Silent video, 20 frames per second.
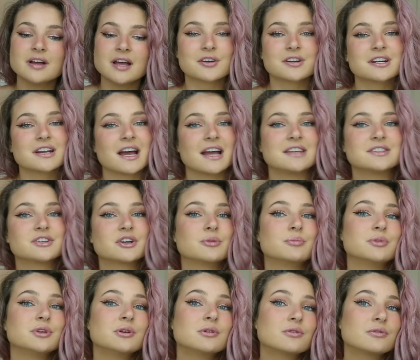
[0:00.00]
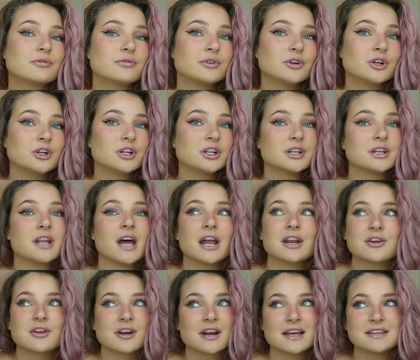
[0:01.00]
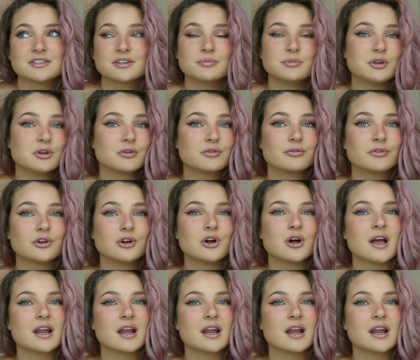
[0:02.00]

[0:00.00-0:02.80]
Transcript: Hooded eyes are beautiful, non-hooded eyes are beautiful,